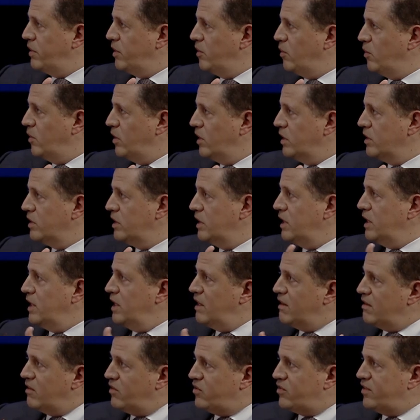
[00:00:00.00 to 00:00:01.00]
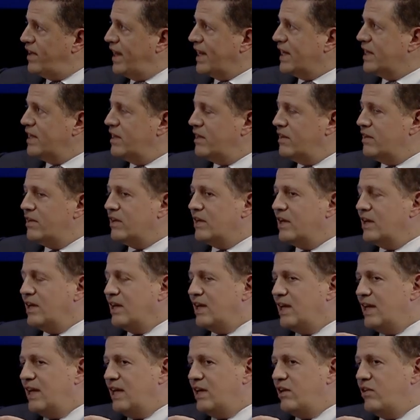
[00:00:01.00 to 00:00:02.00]
the world. The second
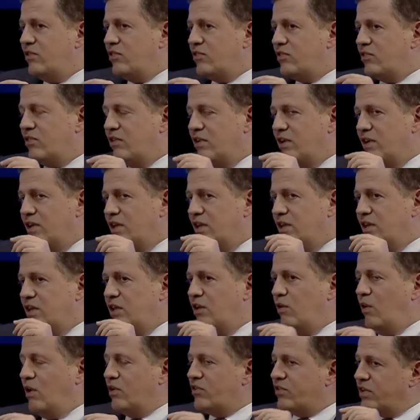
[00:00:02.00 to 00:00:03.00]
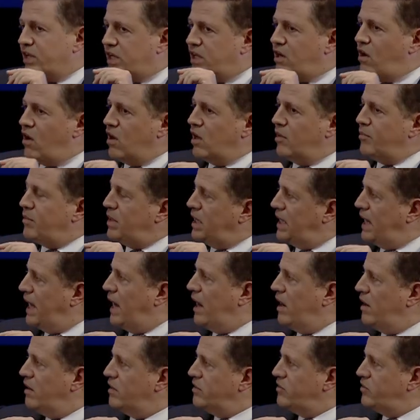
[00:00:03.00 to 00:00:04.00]
is the US economy
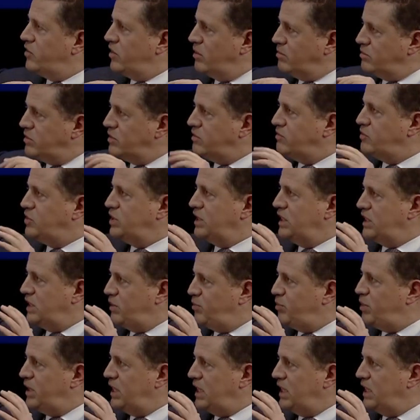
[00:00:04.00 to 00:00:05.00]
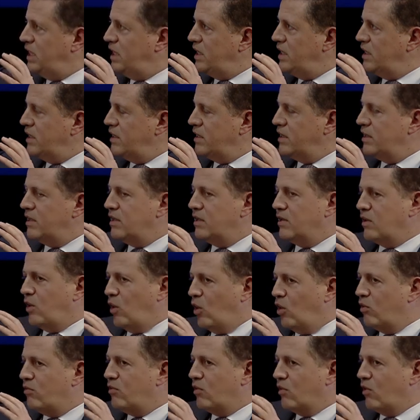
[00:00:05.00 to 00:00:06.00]
now, in terms of GDP
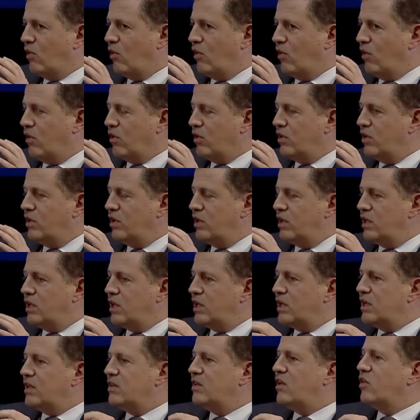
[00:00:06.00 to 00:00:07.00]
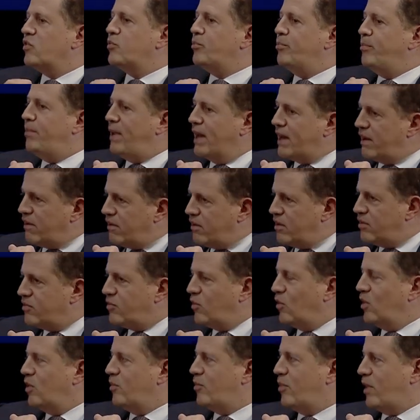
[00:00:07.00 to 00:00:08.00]
overall, does better if
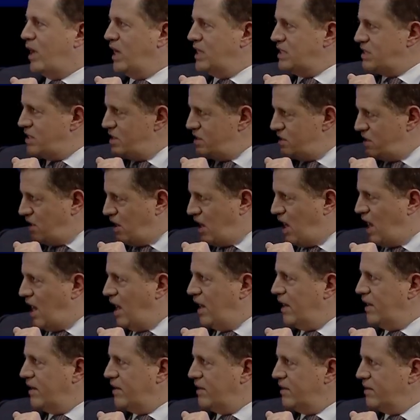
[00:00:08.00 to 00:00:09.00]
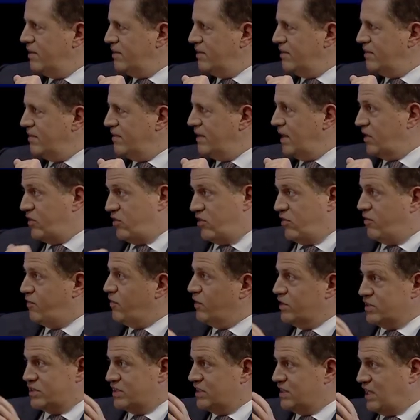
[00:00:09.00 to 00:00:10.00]
oil prices are higher. That's the
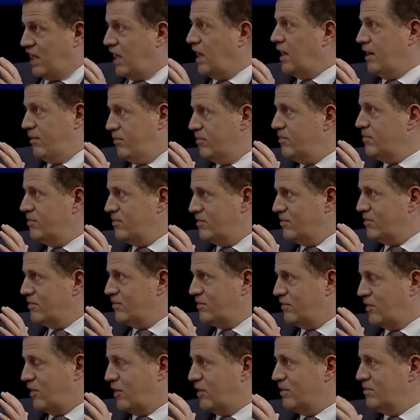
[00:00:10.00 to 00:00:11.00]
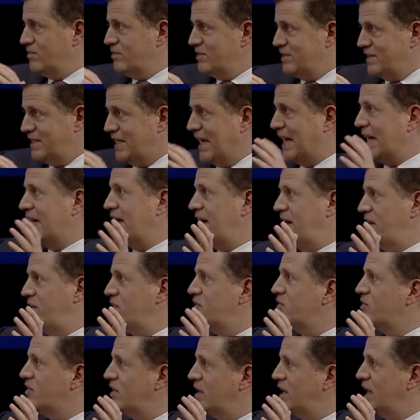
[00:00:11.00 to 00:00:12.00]
first time for
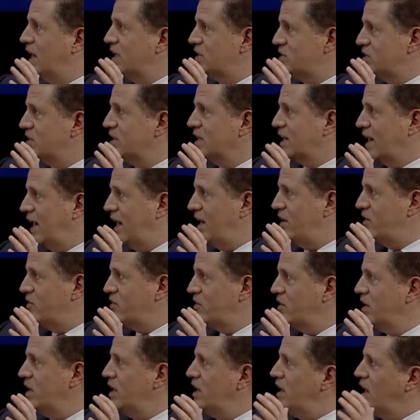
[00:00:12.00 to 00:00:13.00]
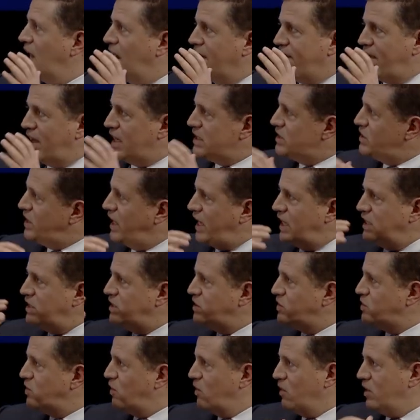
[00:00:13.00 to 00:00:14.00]
decades that that's the case. And that
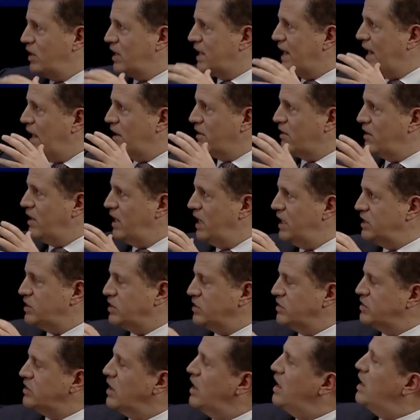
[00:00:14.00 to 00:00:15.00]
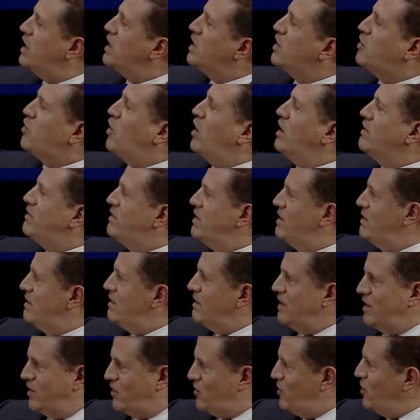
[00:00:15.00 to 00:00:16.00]
changes all the calculations. Granted,
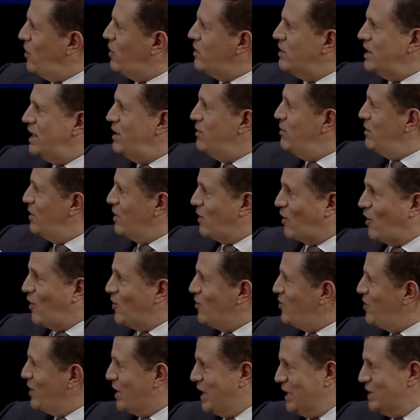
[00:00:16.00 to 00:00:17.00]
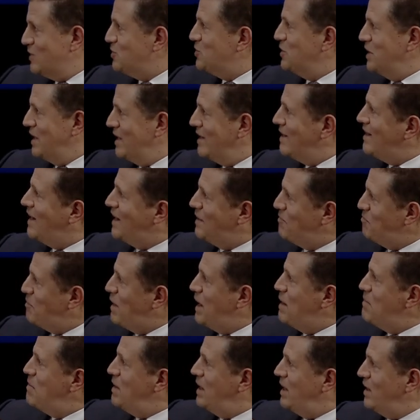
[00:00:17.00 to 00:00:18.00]
it's not even across the country. And
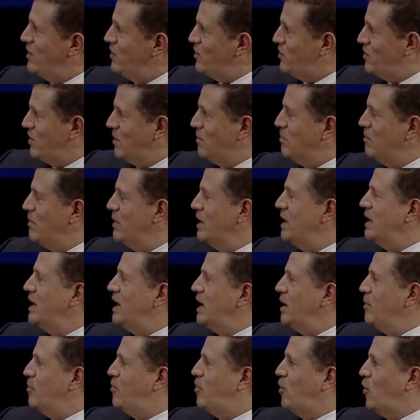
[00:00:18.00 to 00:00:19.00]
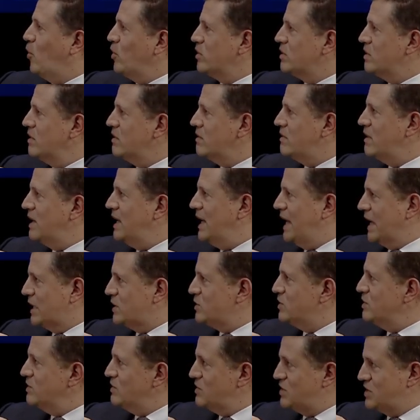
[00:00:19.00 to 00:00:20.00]
maybe in some important
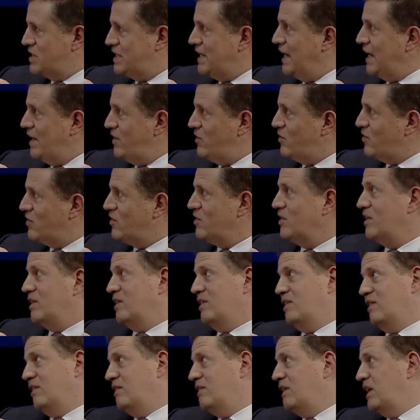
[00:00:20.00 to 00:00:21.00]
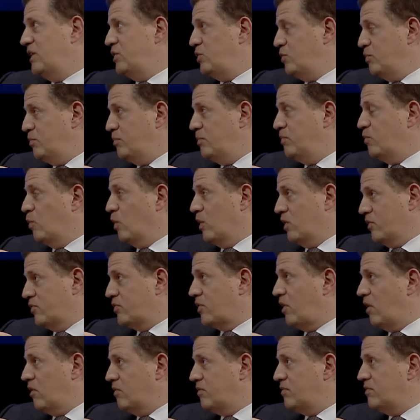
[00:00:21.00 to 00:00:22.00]
election states, they do worse
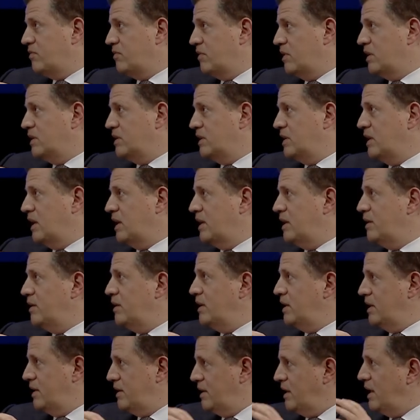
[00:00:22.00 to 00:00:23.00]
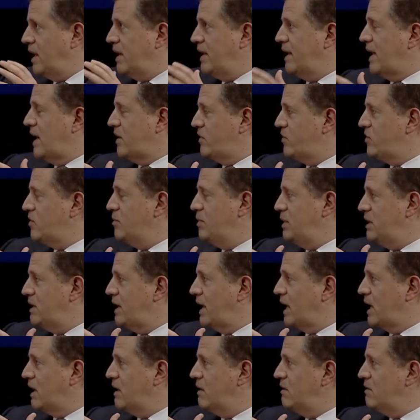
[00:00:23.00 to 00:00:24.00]
off. And that's to be
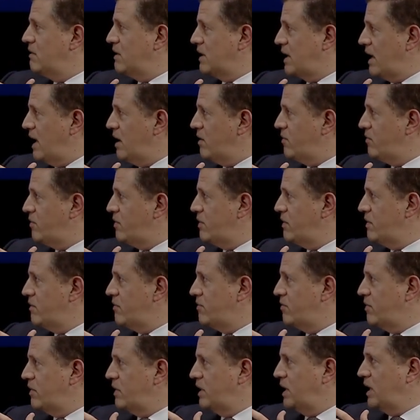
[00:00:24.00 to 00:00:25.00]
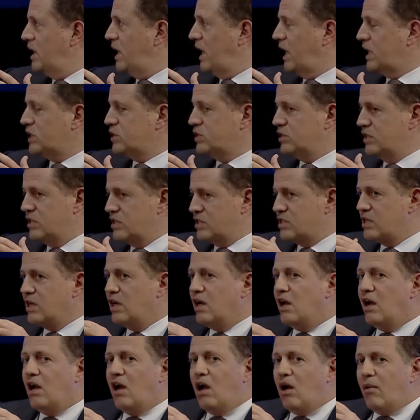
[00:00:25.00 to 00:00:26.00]
taken into account for the elections.
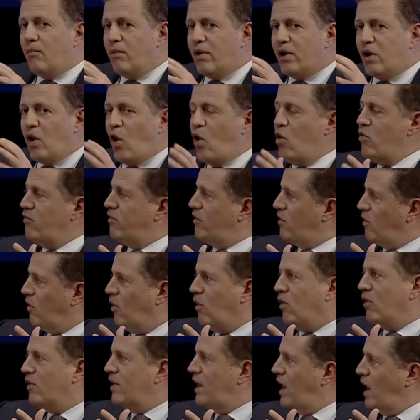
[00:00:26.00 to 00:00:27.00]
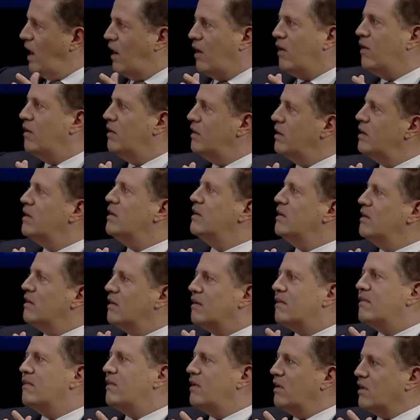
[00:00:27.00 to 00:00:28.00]
But overall now,
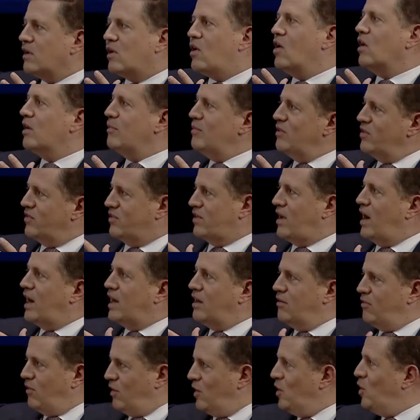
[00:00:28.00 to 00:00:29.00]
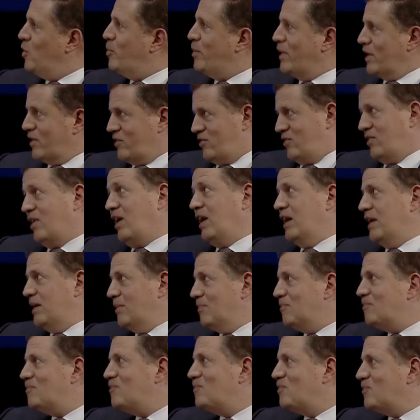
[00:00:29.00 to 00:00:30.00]
their economy is kind of on OPEC's side,
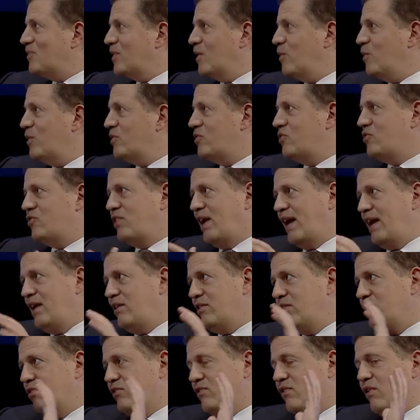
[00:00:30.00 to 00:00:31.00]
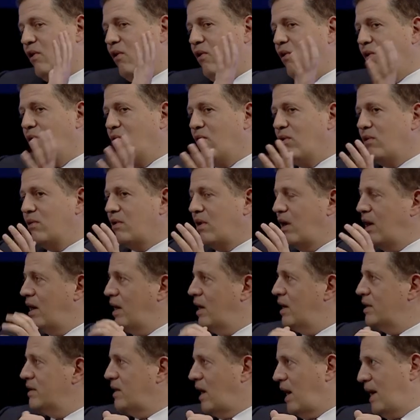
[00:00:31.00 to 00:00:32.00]
which changes the whole
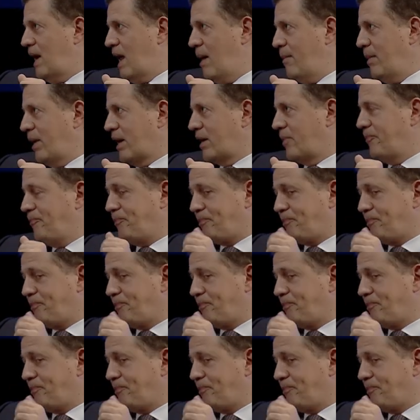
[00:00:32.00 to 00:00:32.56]
dynamic.